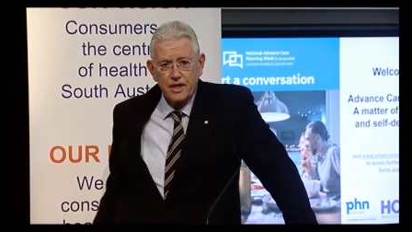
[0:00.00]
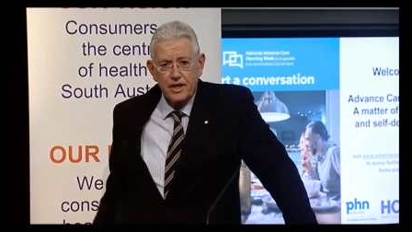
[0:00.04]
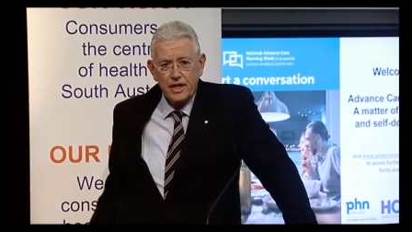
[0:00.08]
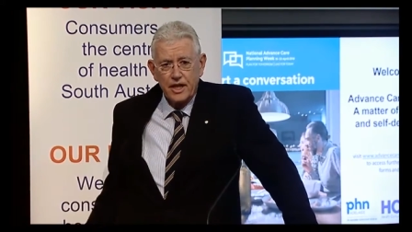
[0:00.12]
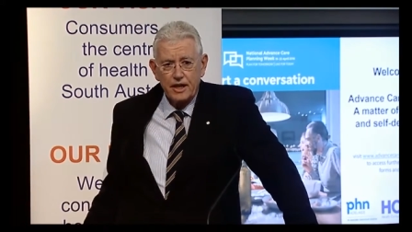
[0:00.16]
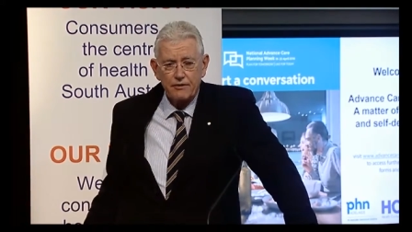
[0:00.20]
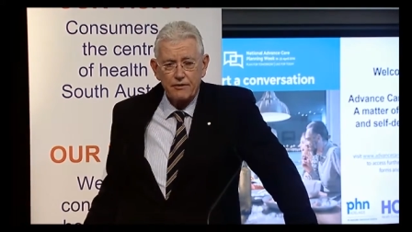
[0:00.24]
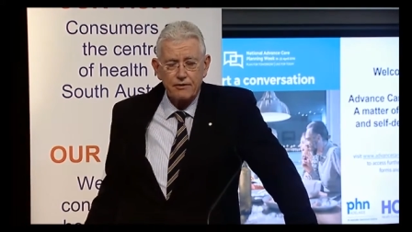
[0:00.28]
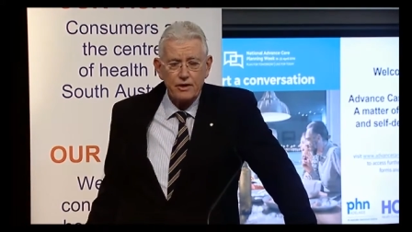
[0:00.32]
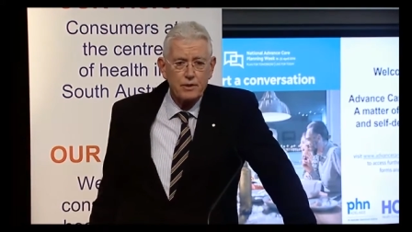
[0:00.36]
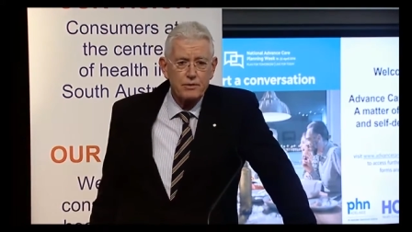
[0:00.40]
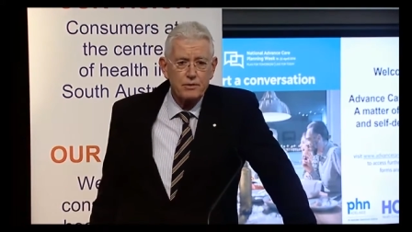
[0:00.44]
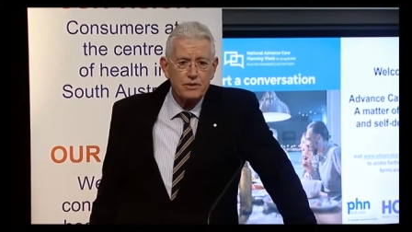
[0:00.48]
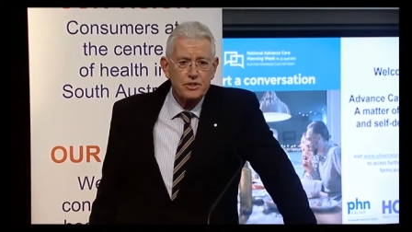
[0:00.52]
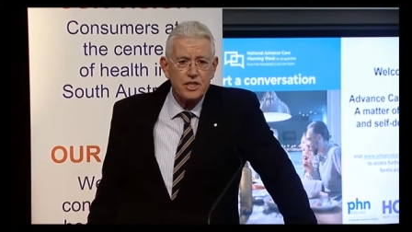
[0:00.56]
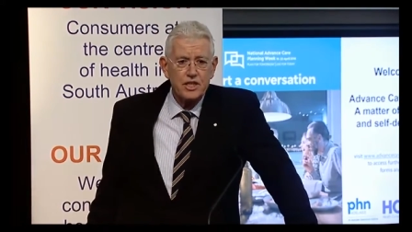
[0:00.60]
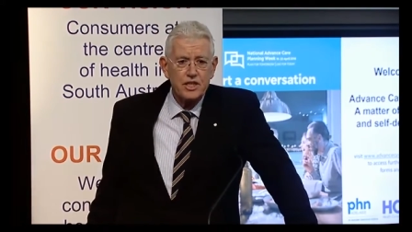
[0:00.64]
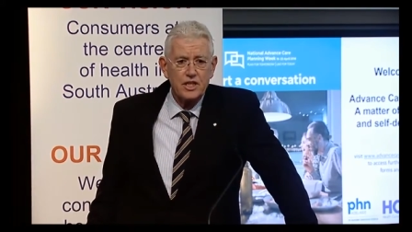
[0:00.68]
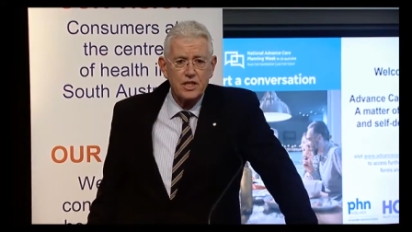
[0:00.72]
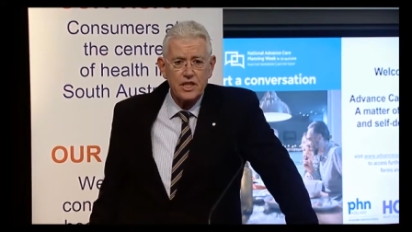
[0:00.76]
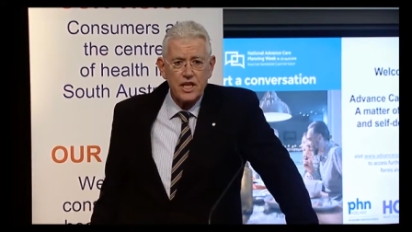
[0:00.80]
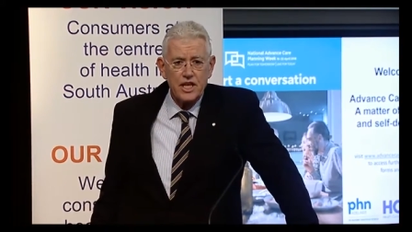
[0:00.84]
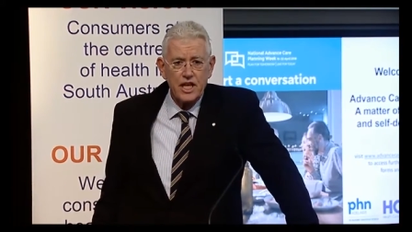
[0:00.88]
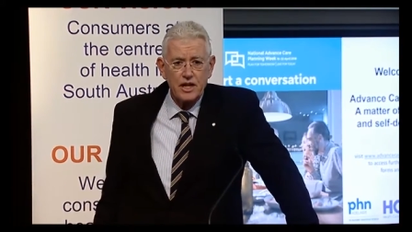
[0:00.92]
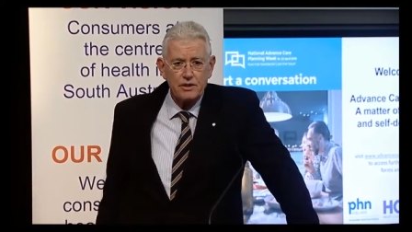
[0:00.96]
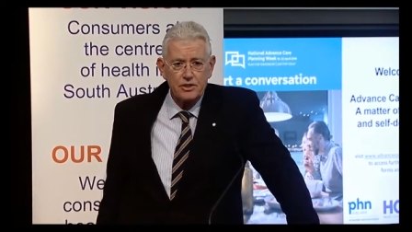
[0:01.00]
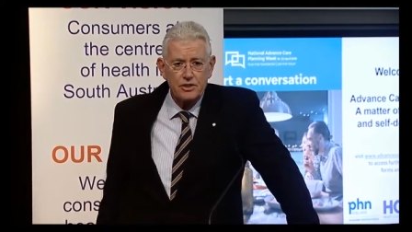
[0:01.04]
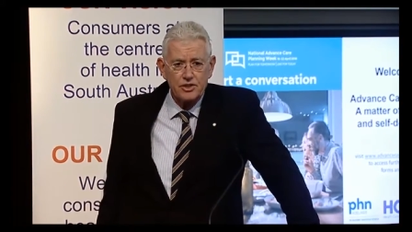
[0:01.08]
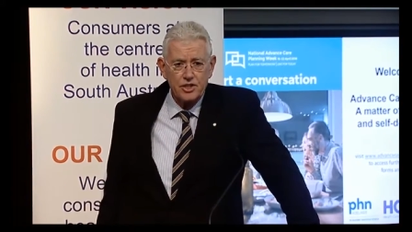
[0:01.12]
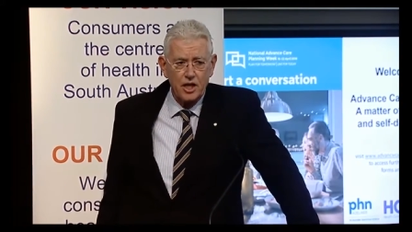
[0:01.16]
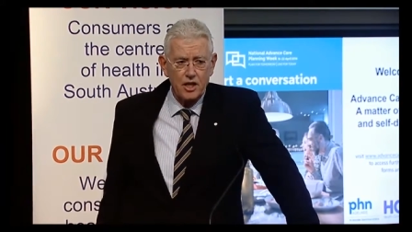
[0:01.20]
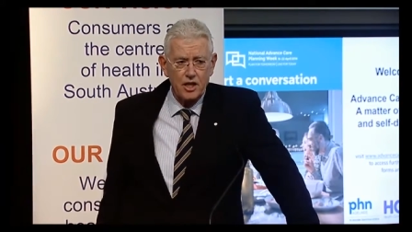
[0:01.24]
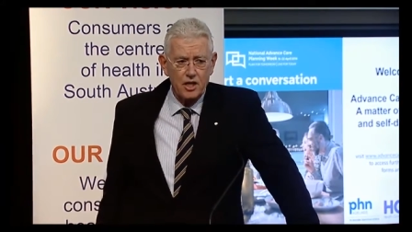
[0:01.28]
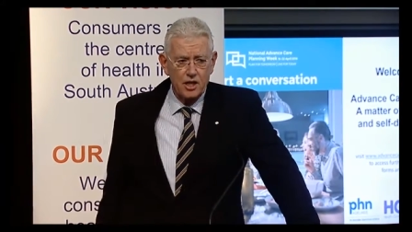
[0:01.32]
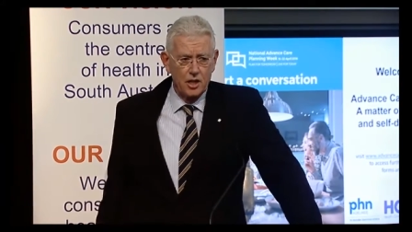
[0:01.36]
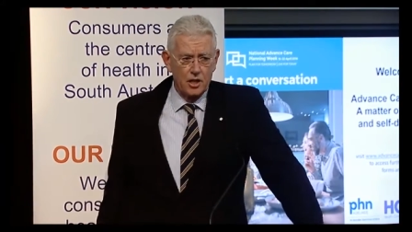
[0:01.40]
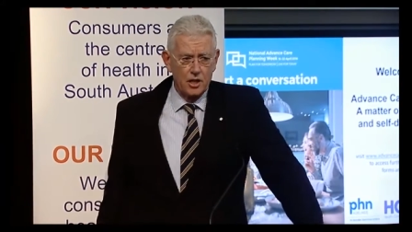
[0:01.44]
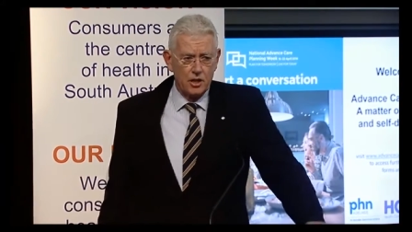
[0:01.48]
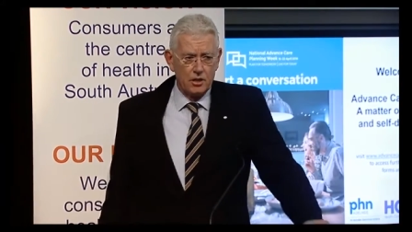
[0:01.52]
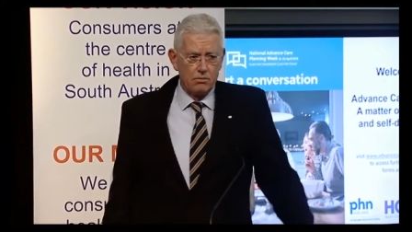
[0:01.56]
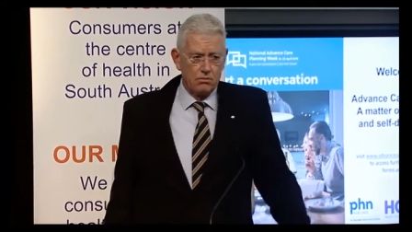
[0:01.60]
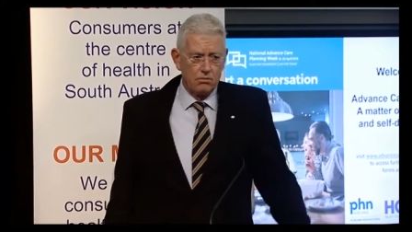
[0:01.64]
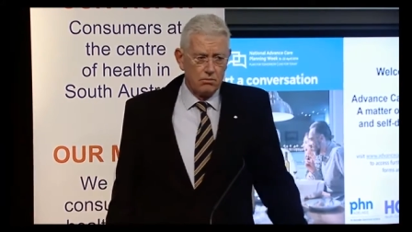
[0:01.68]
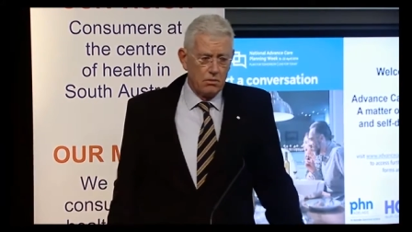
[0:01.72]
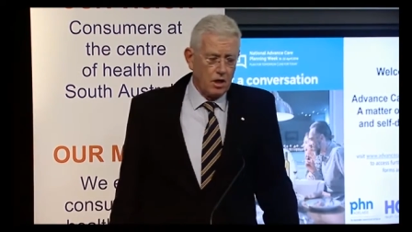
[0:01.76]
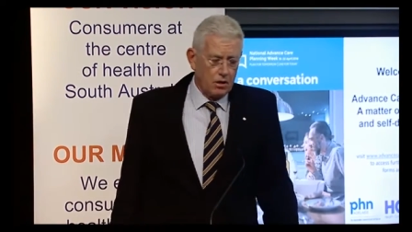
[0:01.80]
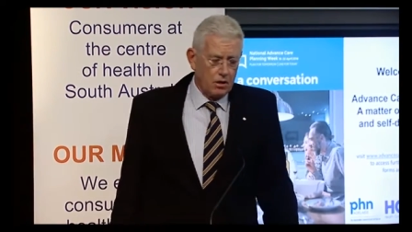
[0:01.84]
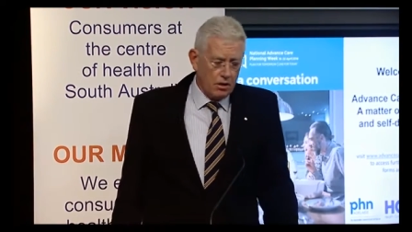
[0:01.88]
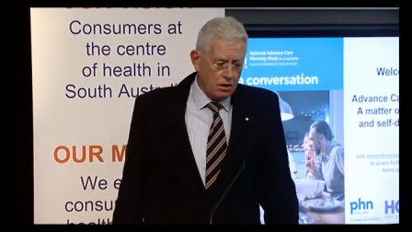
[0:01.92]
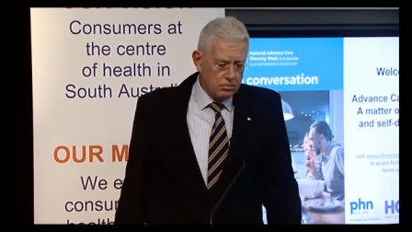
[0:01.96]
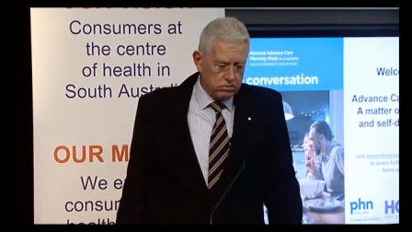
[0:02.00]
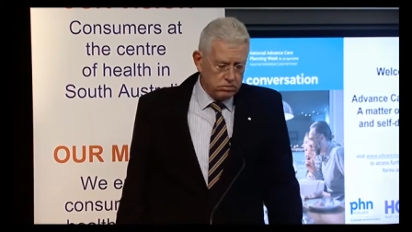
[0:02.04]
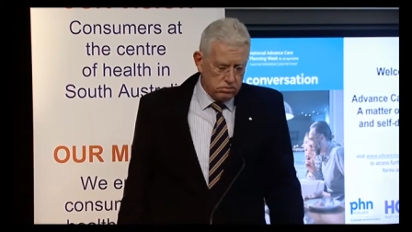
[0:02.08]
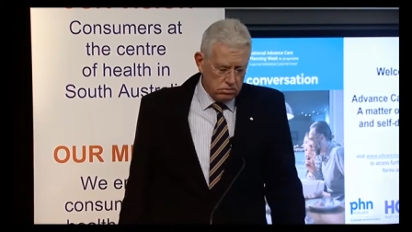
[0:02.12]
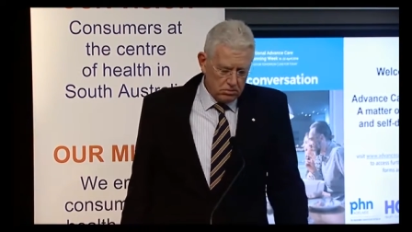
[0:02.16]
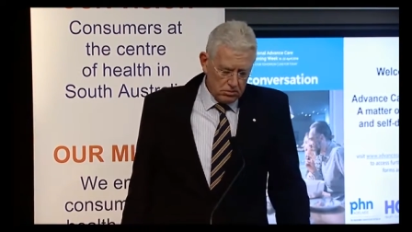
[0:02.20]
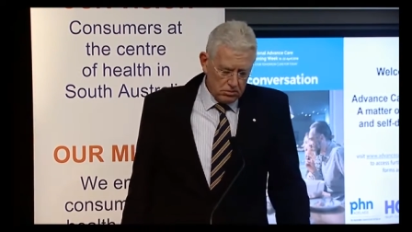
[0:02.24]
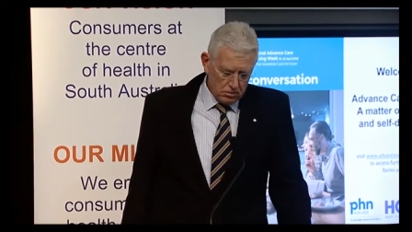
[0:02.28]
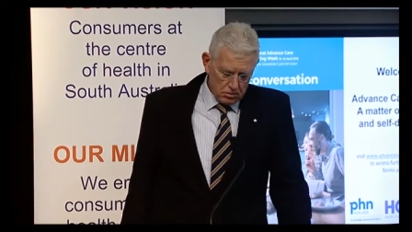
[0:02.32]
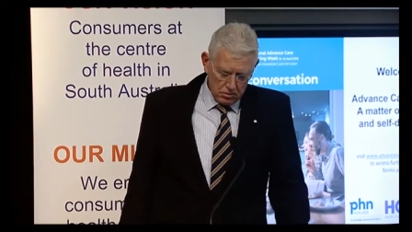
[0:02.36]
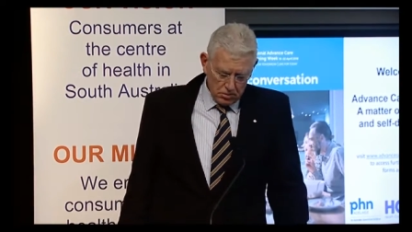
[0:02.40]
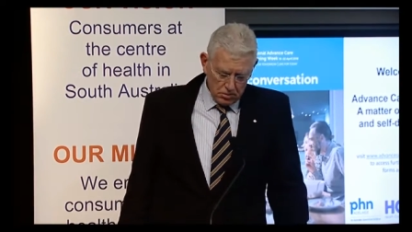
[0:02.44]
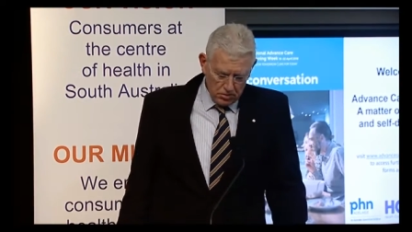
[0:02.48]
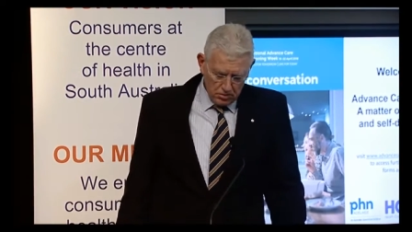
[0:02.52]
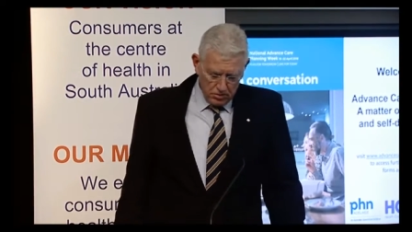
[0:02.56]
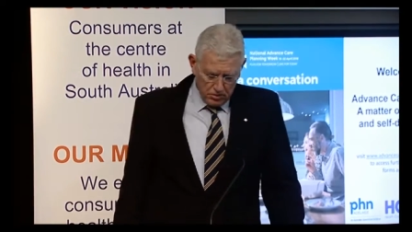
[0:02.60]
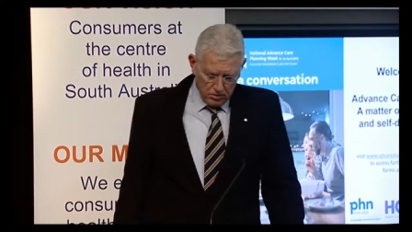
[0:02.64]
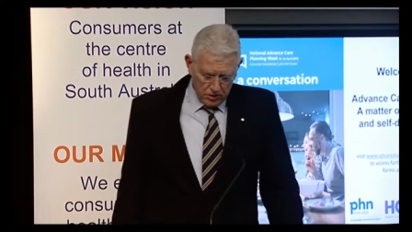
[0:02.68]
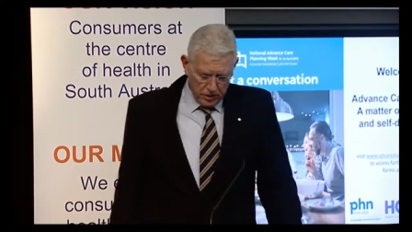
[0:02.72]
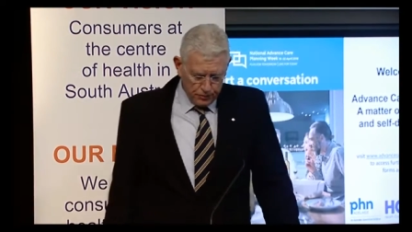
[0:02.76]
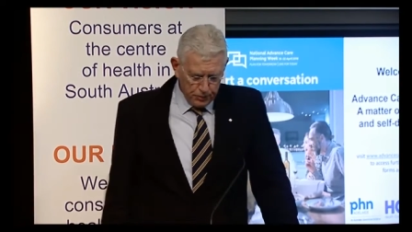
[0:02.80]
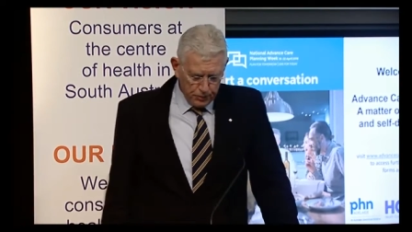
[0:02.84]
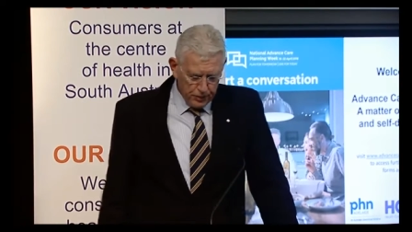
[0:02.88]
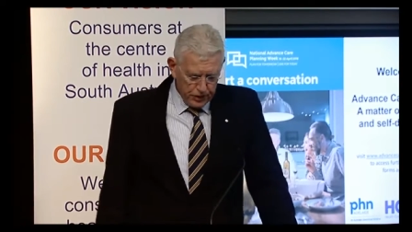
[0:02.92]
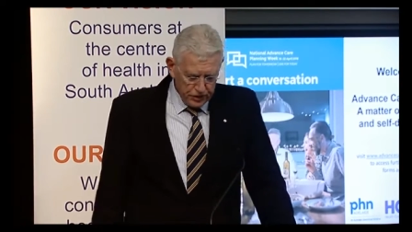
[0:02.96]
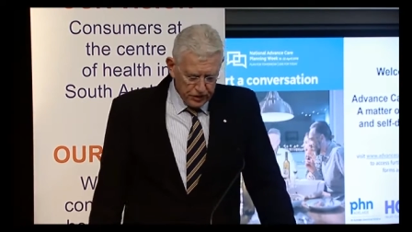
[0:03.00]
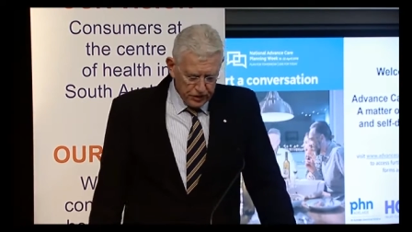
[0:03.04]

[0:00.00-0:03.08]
And if he was here now, he'd say, Oh, it's pretty